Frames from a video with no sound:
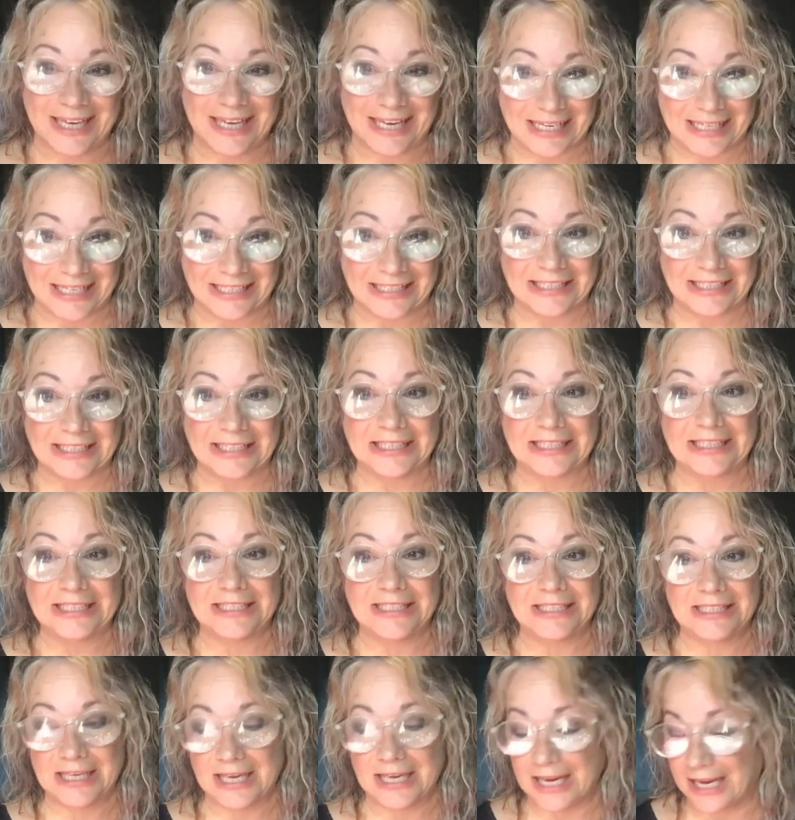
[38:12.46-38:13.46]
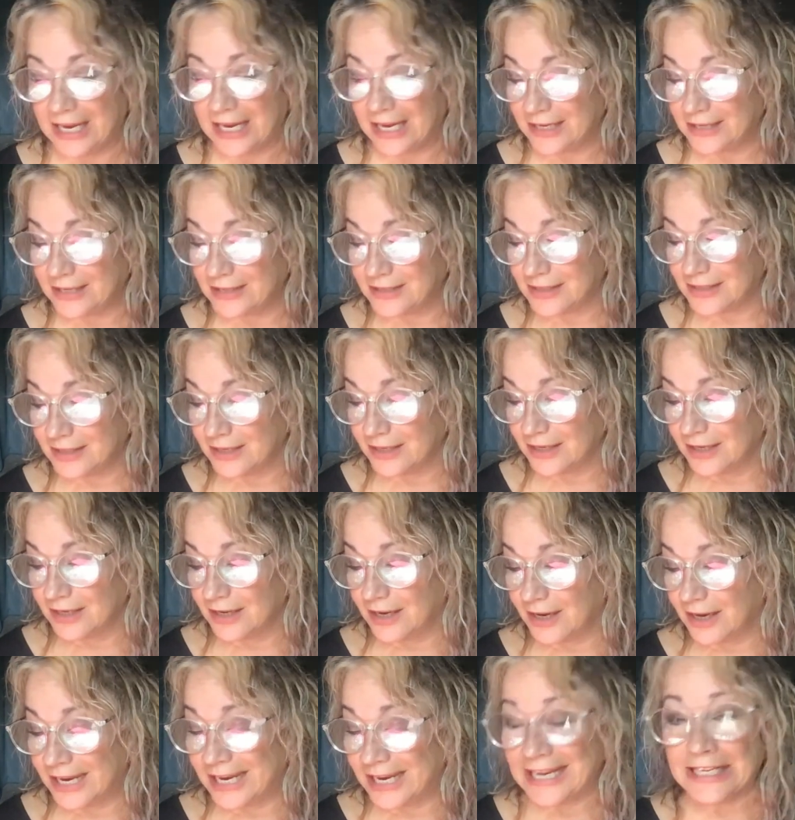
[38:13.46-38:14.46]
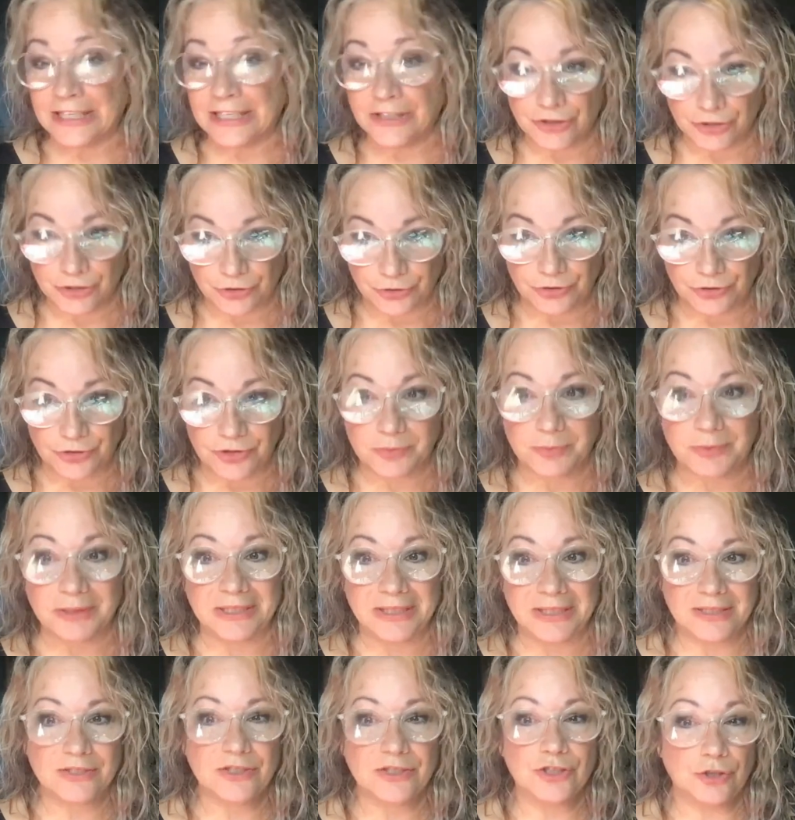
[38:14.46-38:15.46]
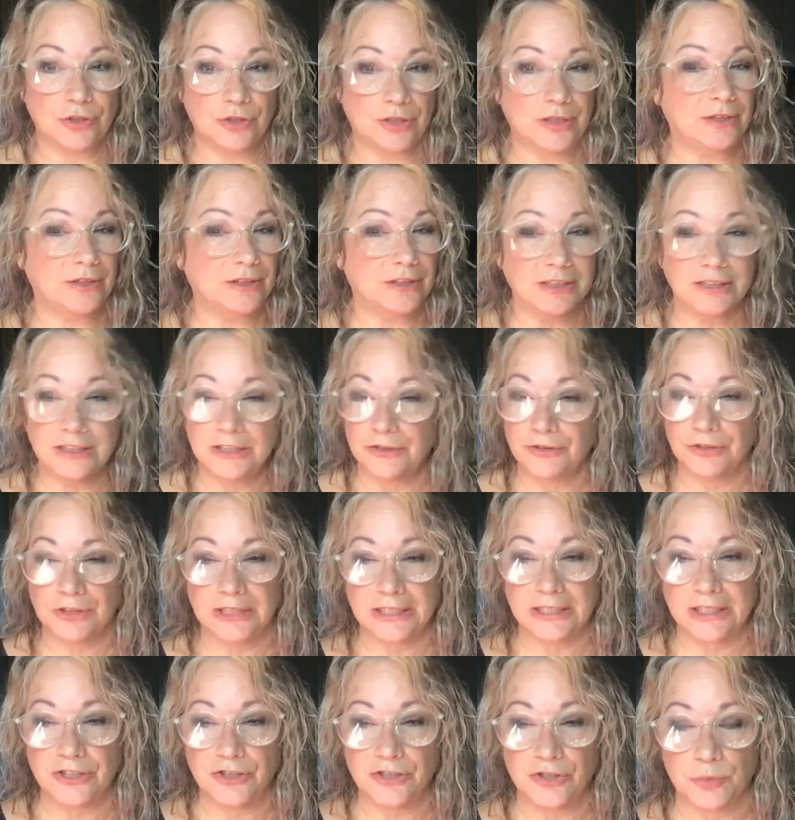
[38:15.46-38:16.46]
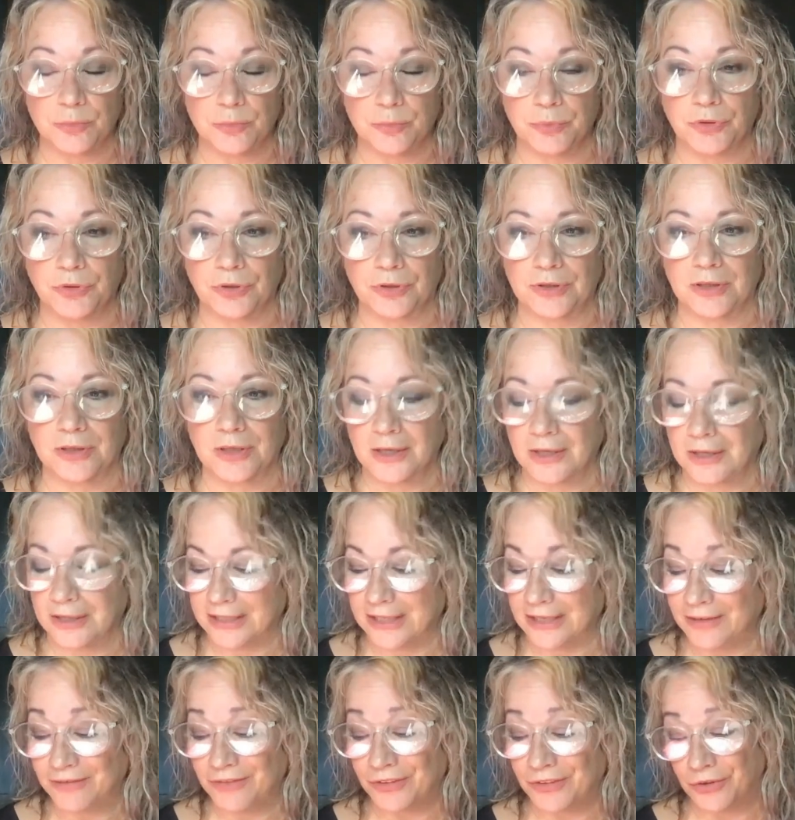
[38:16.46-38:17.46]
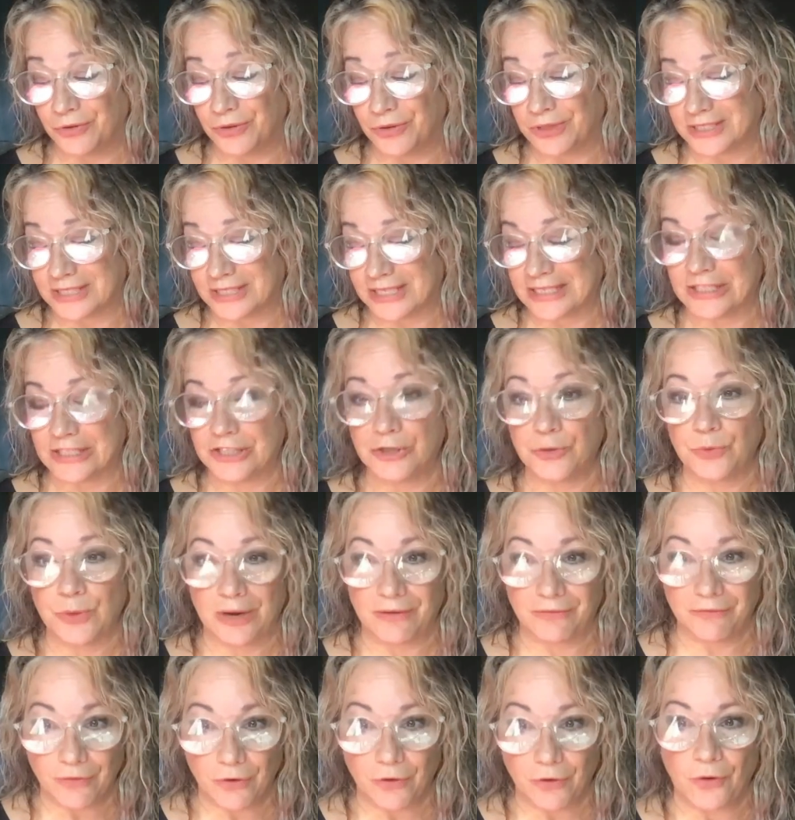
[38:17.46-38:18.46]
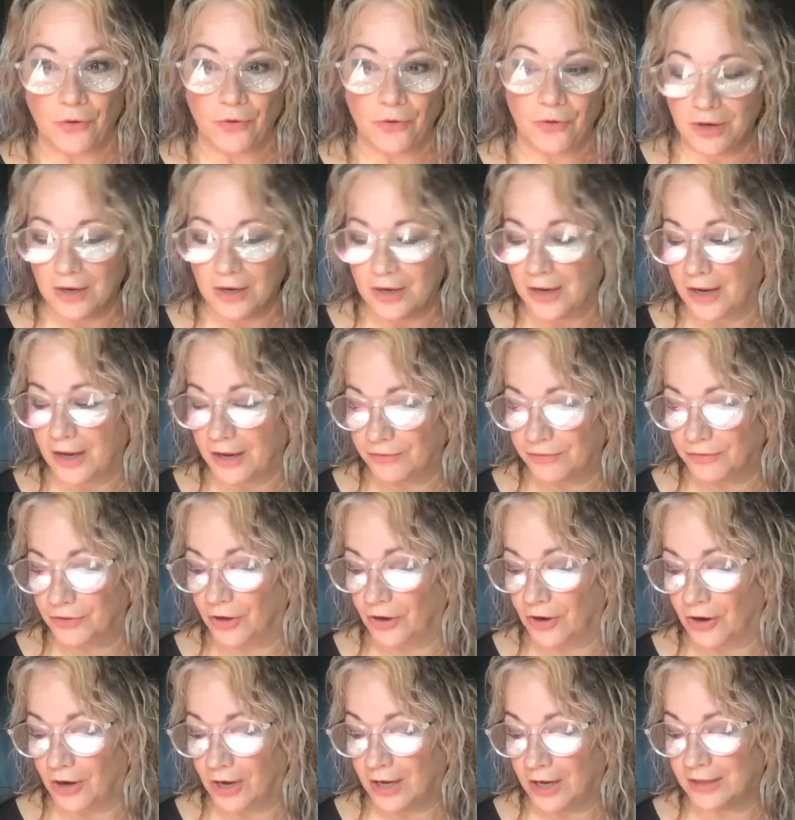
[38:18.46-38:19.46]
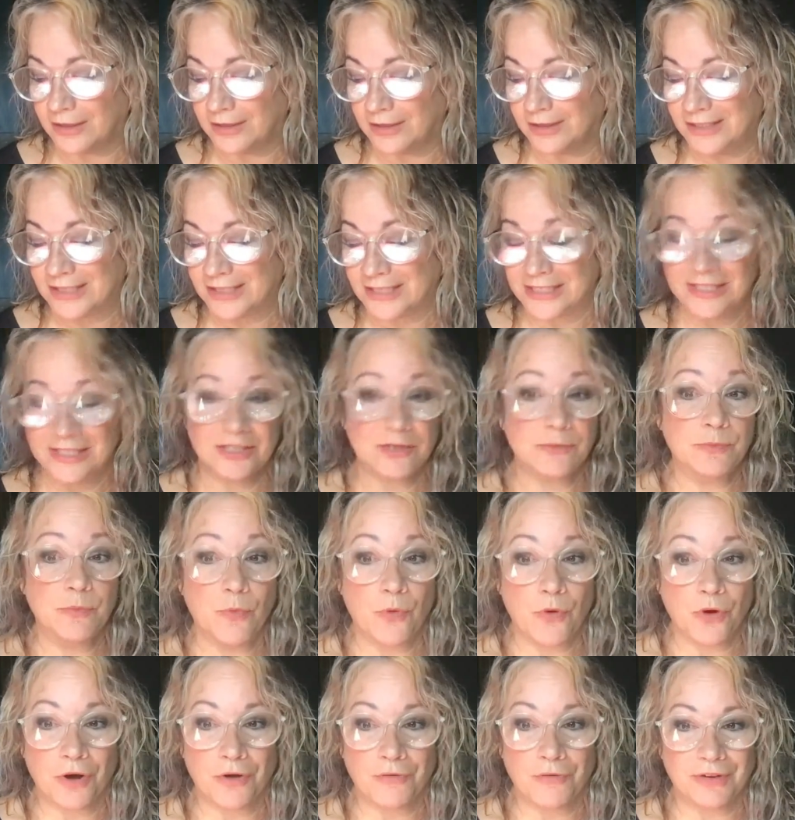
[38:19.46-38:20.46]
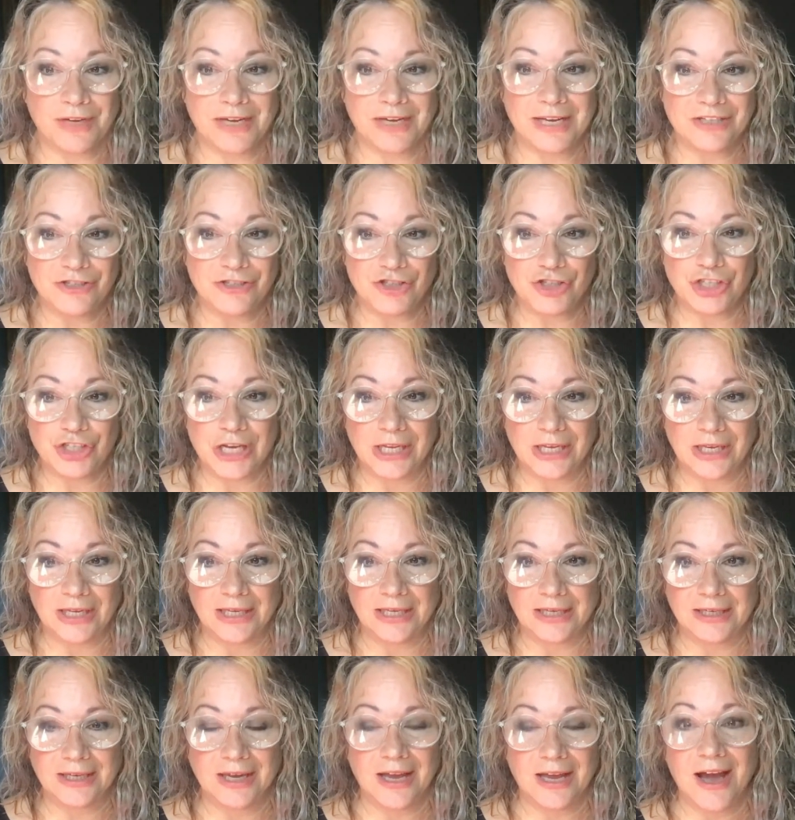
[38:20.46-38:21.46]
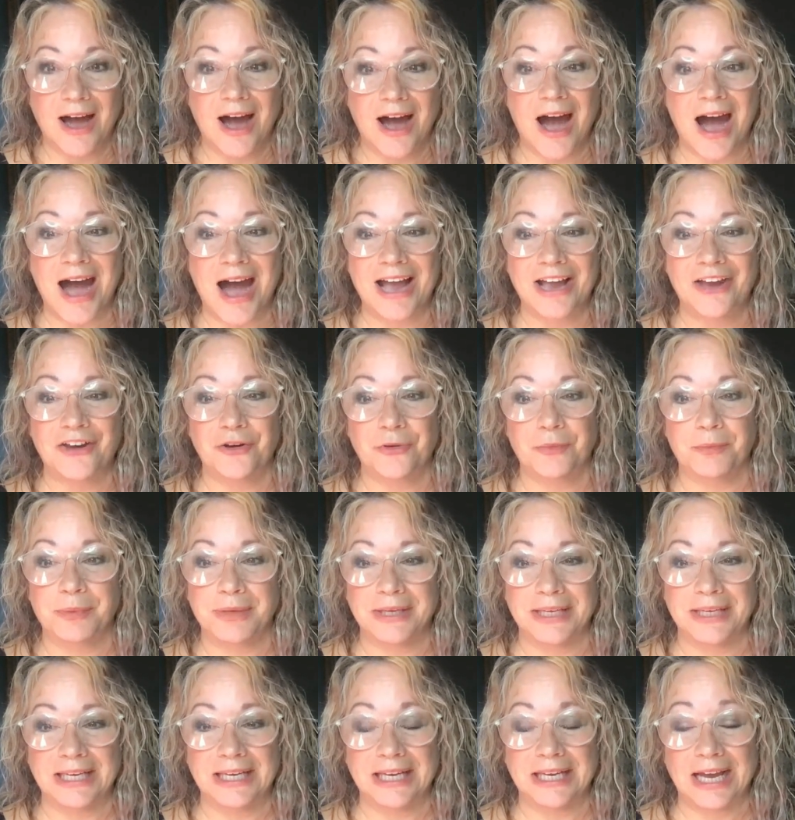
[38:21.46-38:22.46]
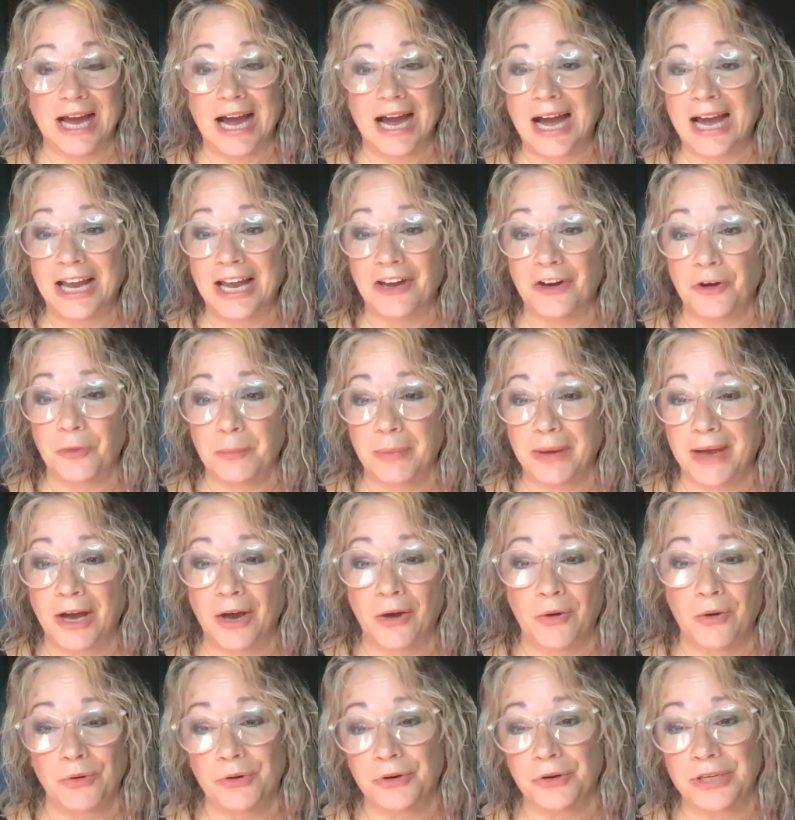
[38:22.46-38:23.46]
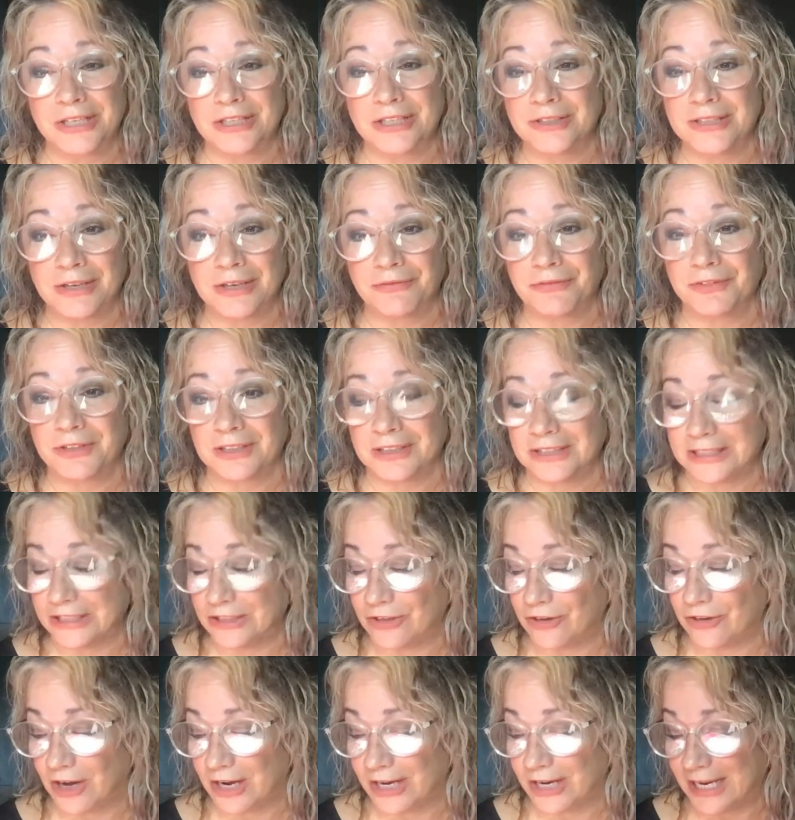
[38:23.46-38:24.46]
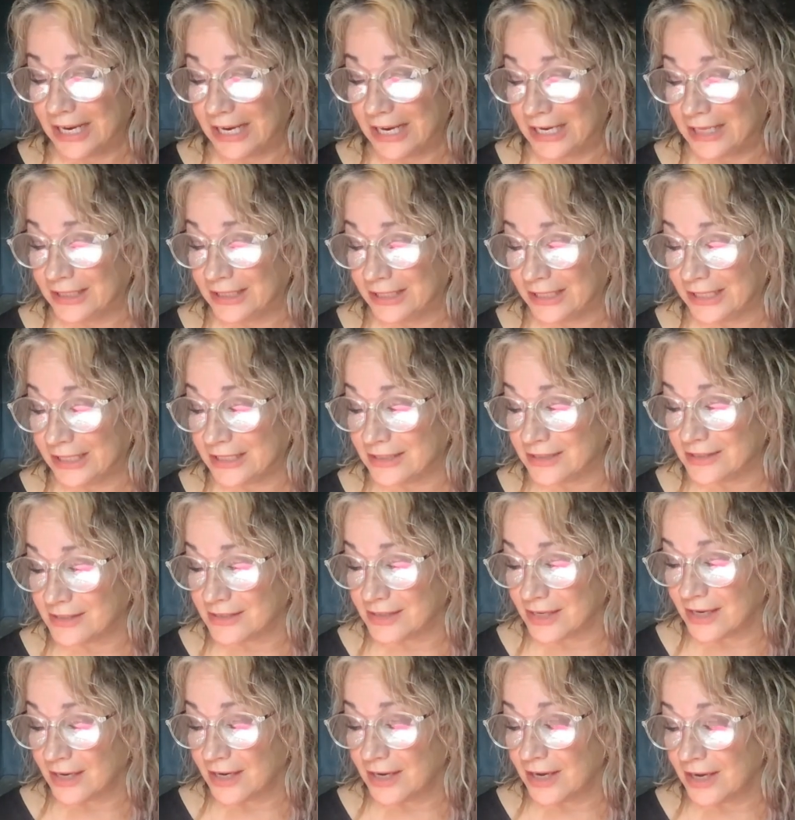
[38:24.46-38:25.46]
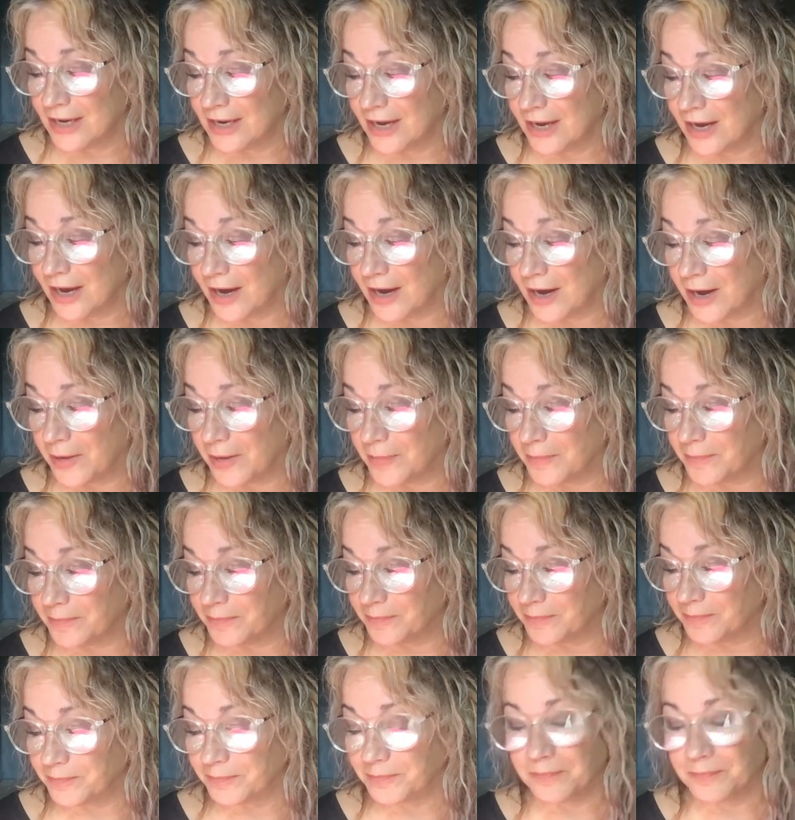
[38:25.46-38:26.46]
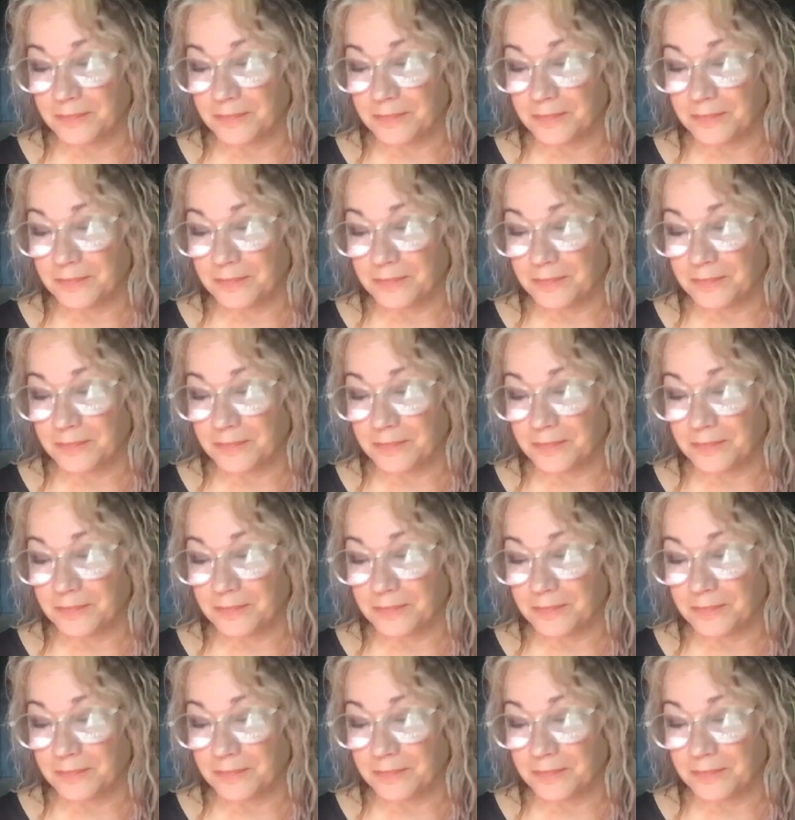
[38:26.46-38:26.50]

aliens and angels, because clearly in your book, even though it says UFO of God, this is more of an angelic, higher being, higher power, and definitely not aliens. Um, Absolutely. Um,